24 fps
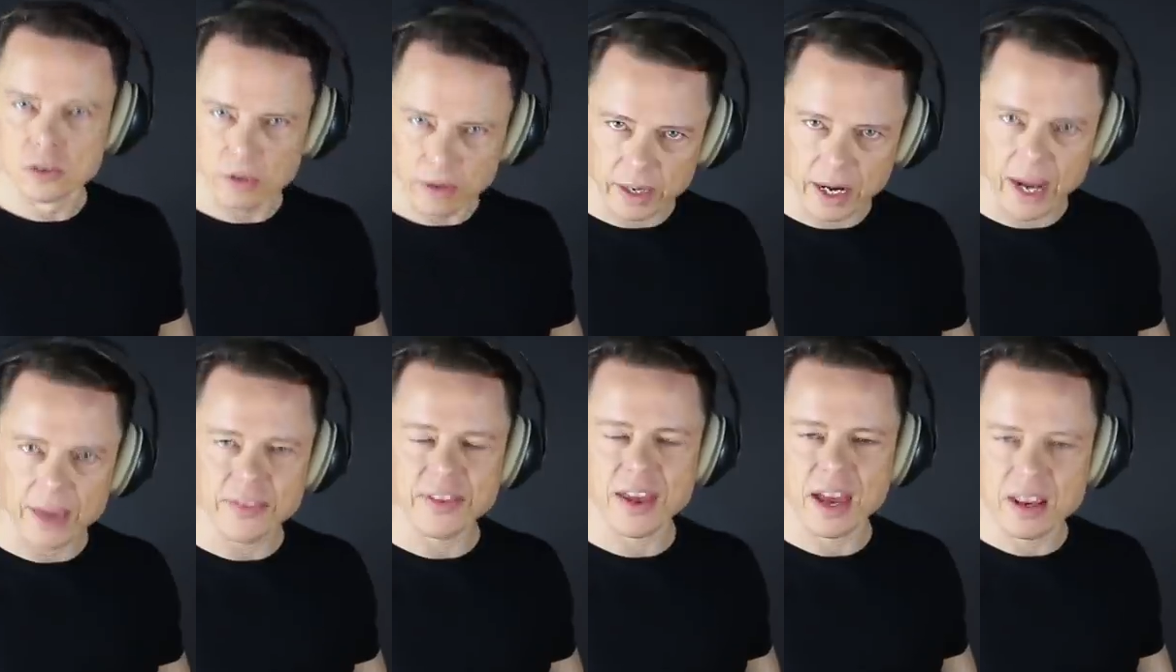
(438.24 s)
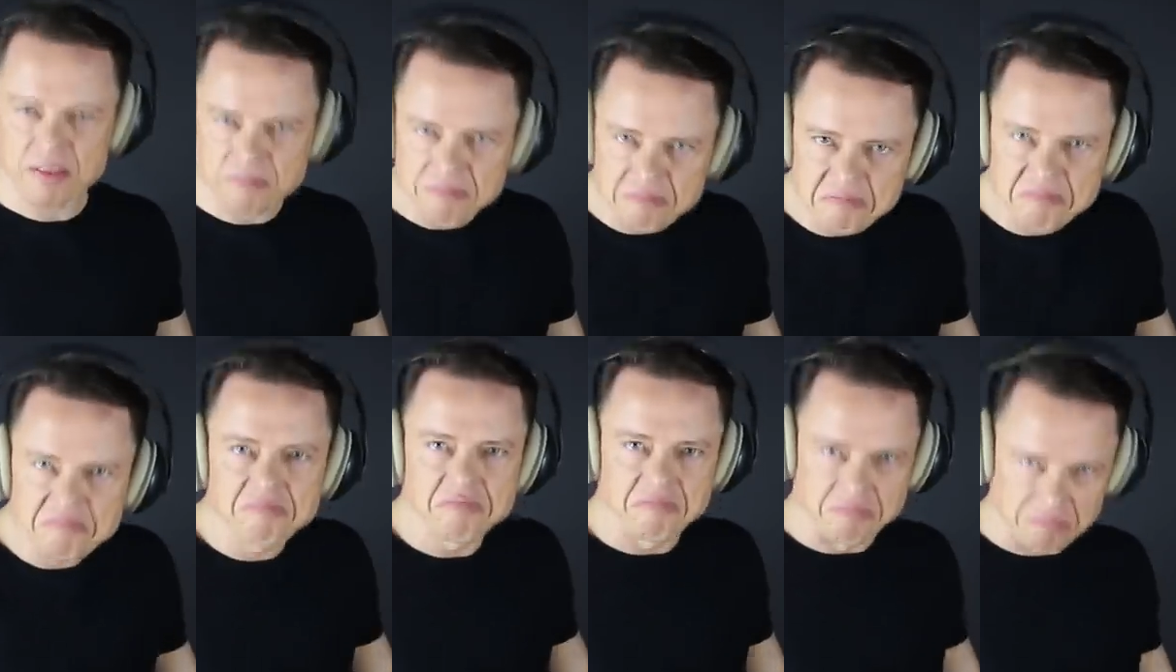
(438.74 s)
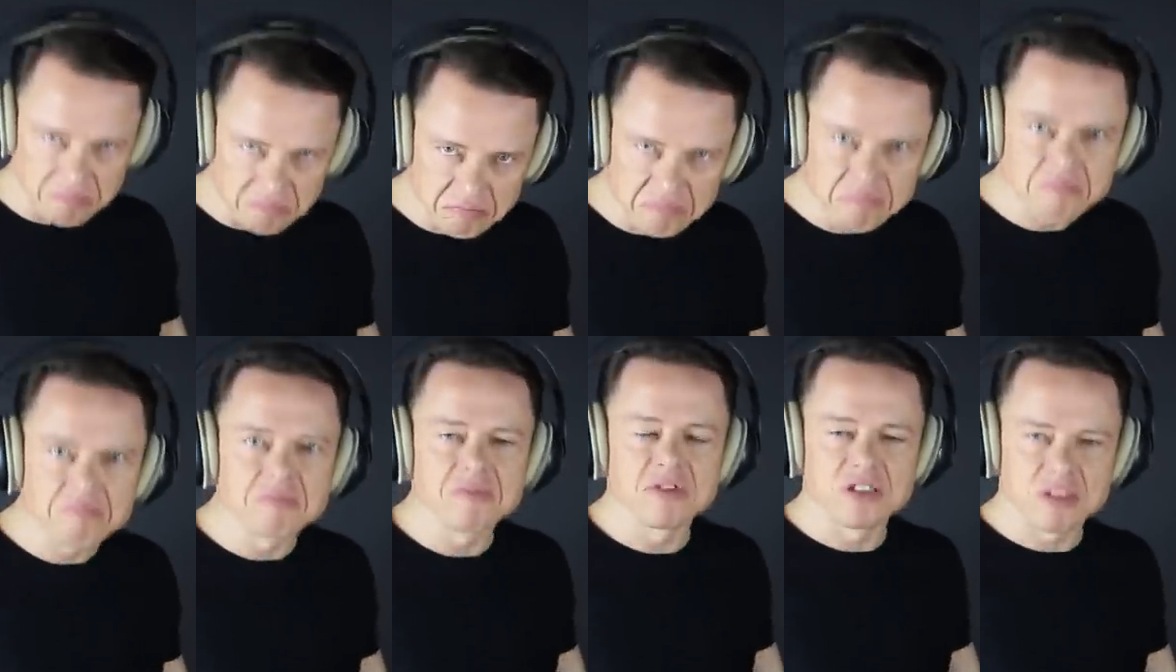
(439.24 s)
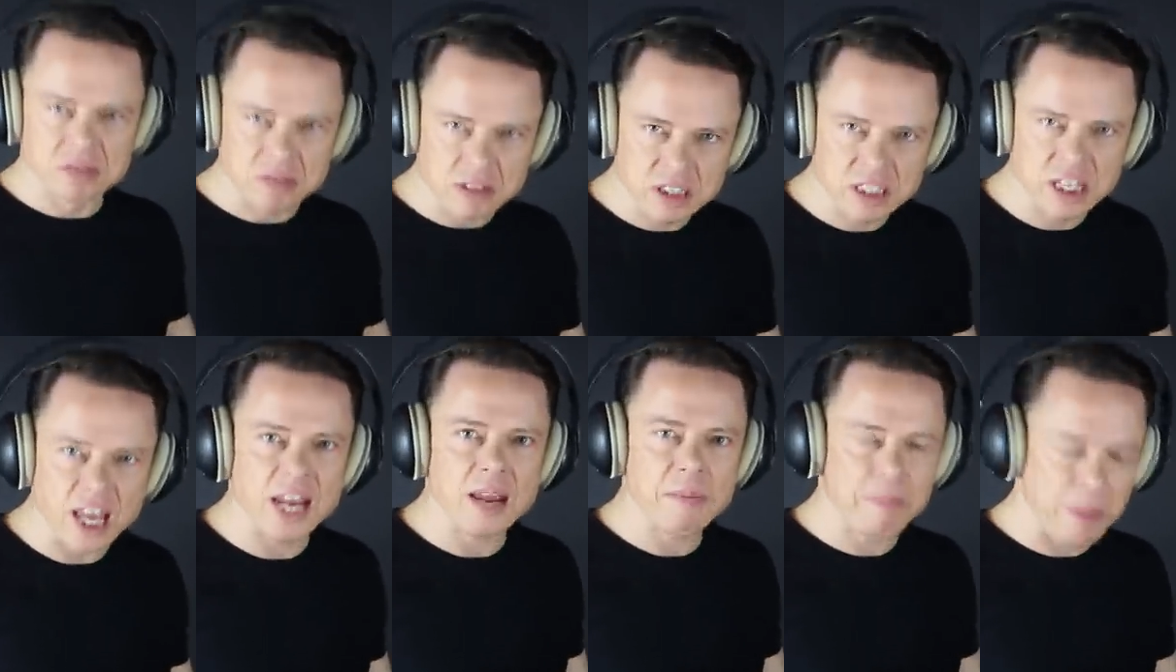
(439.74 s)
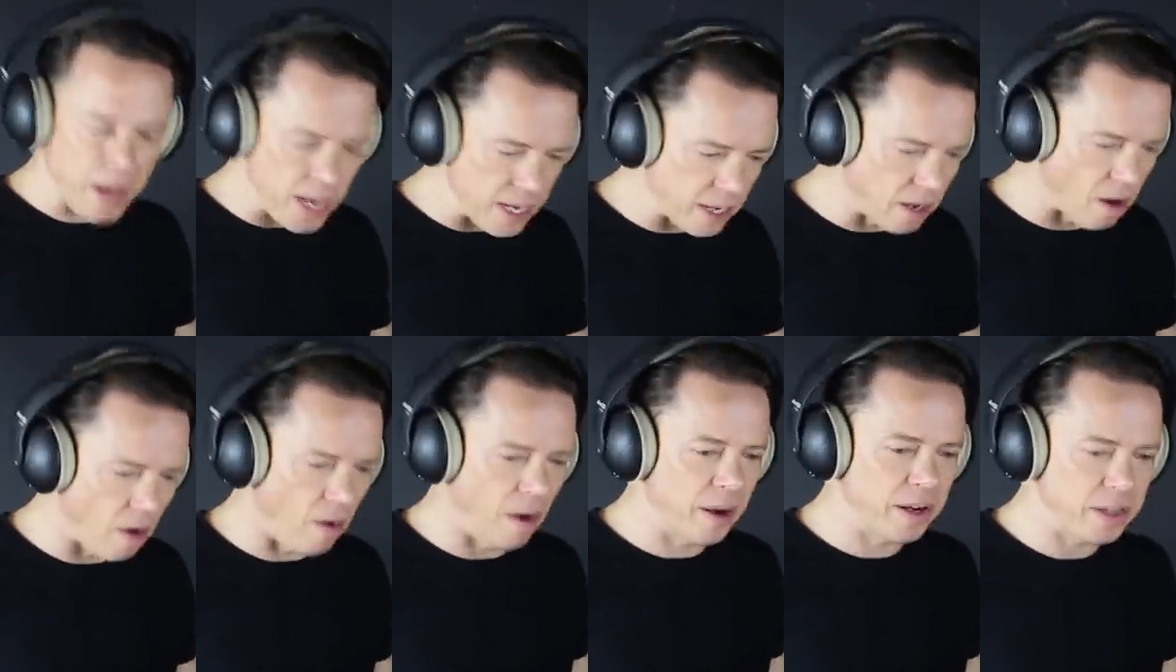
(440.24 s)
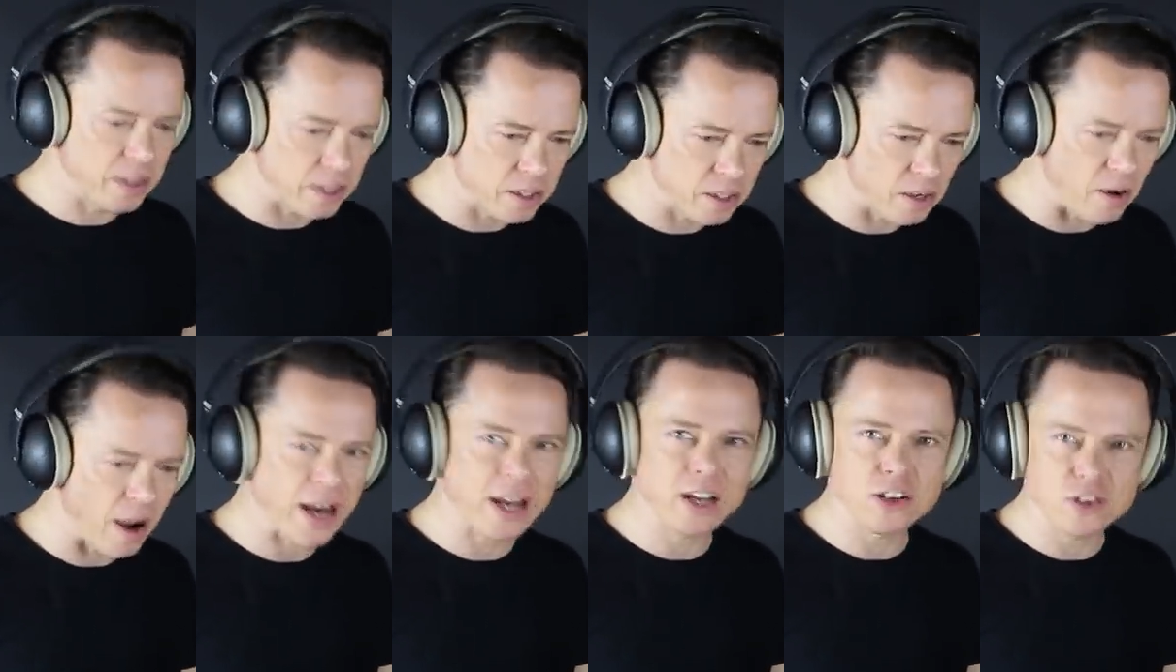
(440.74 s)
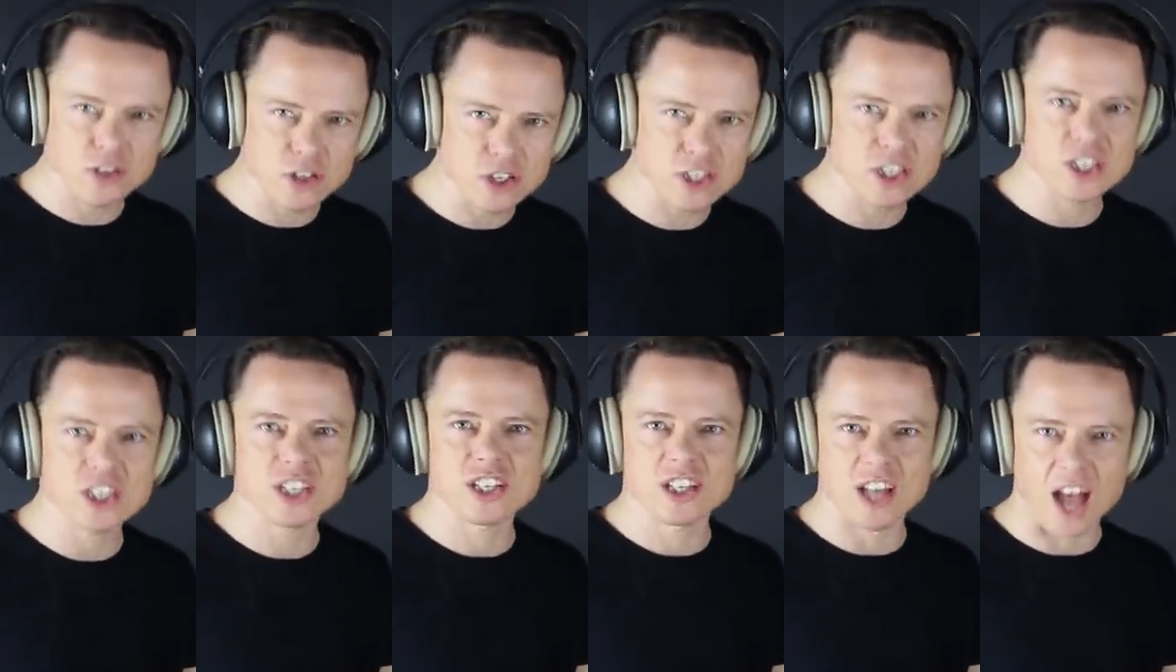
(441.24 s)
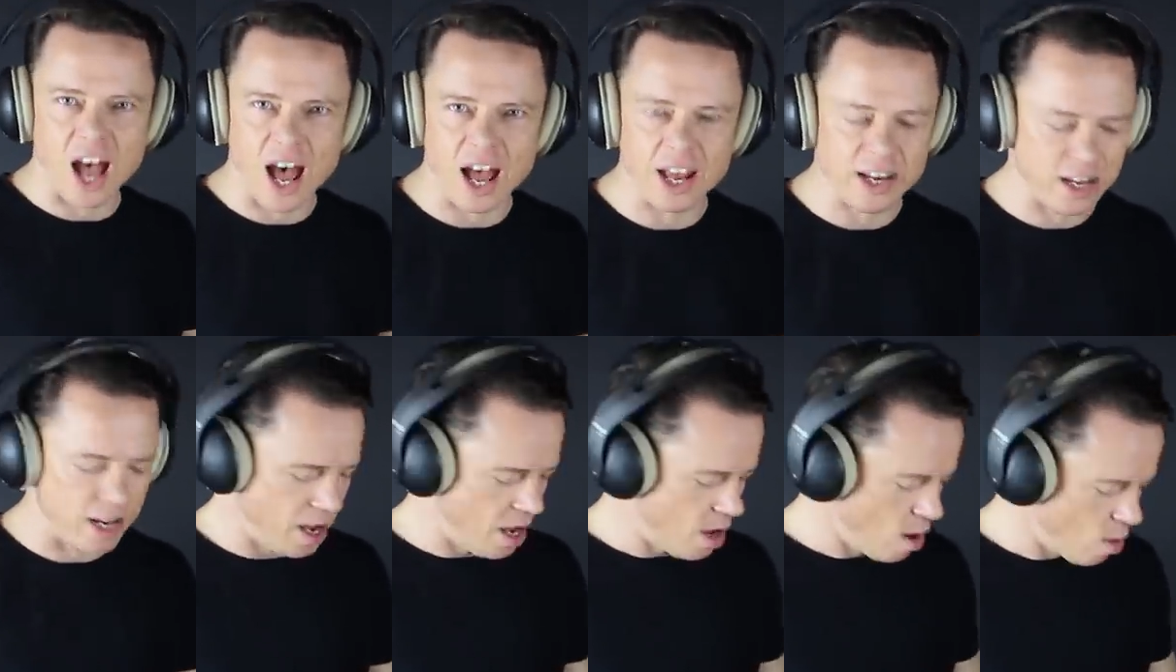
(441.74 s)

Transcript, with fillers: I got that steady beat going, so I could just stop